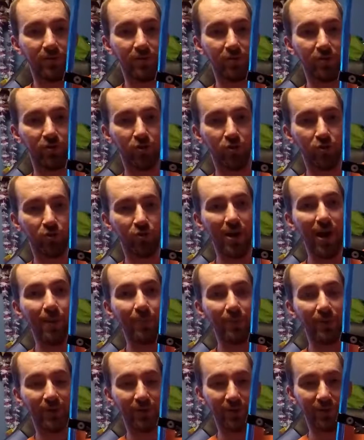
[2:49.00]
strap
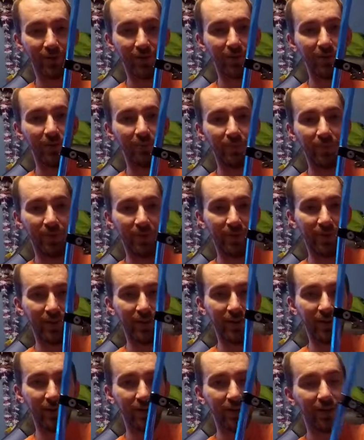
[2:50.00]
clip
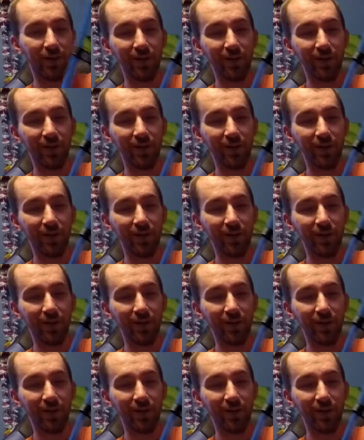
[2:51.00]
there